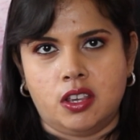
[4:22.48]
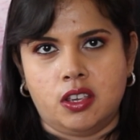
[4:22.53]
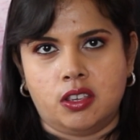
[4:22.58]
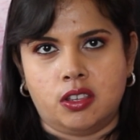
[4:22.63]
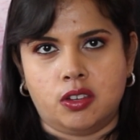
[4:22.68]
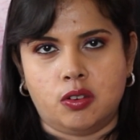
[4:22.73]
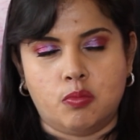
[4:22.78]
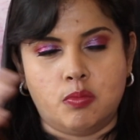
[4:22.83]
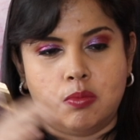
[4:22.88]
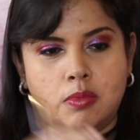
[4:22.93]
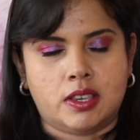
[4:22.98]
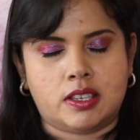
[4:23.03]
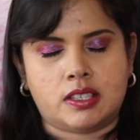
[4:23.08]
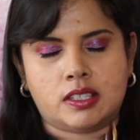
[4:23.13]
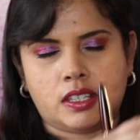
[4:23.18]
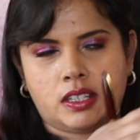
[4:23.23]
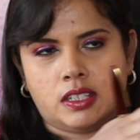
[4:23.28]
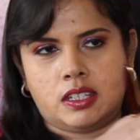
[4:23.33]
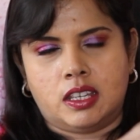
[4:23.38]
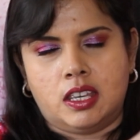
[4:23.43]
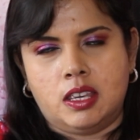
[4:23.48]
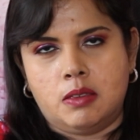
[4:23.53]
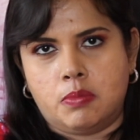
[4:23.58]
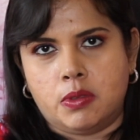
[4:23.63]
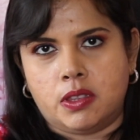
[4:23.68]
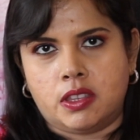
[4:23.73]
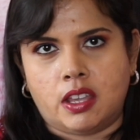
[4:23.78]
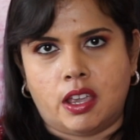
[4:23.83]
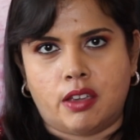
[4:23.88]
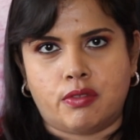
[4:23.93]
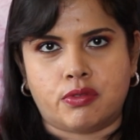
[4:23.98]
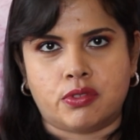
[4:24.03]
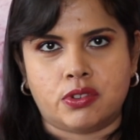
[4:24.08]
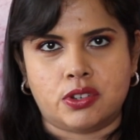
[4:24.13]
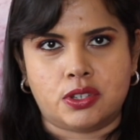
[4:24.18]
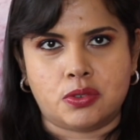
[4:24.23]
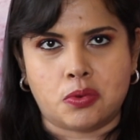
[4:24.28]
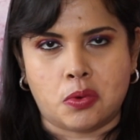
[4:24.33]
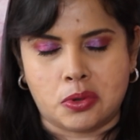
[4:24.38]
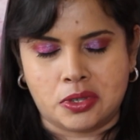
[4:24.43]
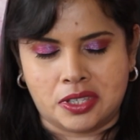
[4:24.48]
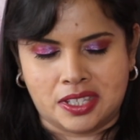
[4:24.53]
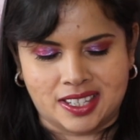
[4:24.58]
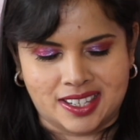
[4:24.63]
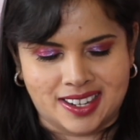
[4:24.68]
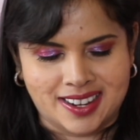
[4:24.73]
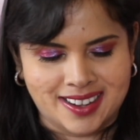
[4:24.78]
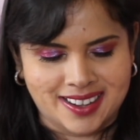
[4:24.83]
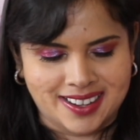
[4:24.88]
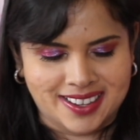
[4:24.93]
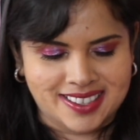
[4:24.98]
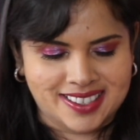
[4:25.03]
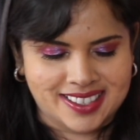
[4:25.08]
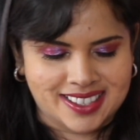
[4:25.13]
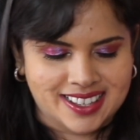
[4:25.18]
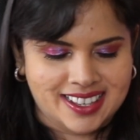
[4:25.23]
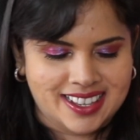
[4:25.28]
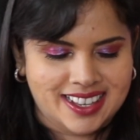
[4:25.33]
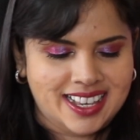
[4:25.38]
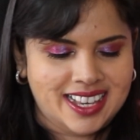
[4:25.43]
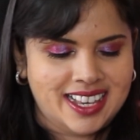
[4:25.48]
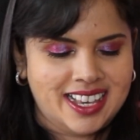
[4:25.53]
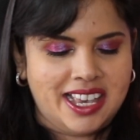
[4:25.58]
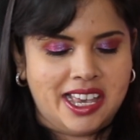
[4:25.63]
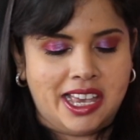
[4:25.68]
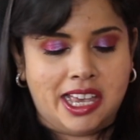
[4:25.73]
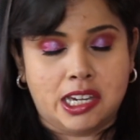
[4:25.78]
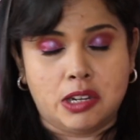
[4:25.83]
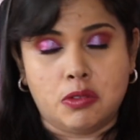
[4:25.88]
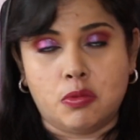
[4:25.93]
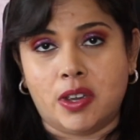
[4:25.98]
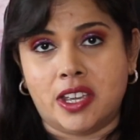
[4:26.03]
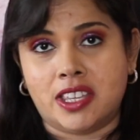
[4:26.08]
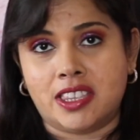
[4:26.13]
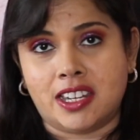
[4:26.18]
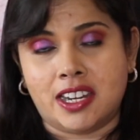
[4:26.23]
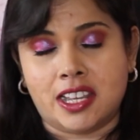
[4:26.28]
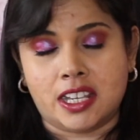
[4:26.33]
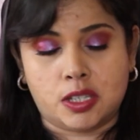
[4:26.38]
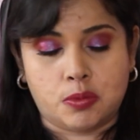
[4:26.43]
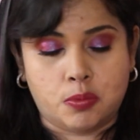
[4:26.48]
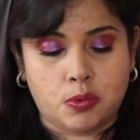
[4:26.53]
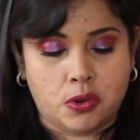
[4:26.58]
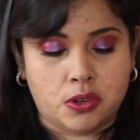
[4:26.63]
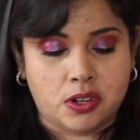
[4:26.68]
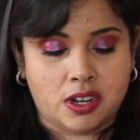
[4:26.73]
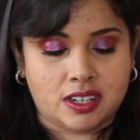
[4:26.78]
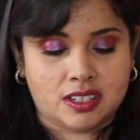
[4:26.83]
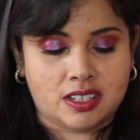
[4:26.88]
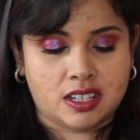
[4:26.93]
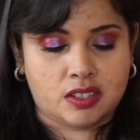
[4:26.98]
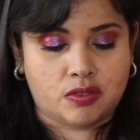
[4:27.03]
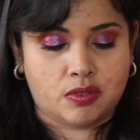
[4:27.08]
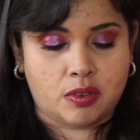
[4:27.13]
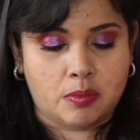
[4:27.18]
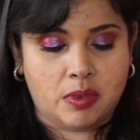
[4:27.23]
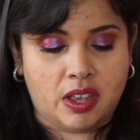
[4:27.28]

you know, mix and keep it there for it to oxidize. Anyway, the next product is from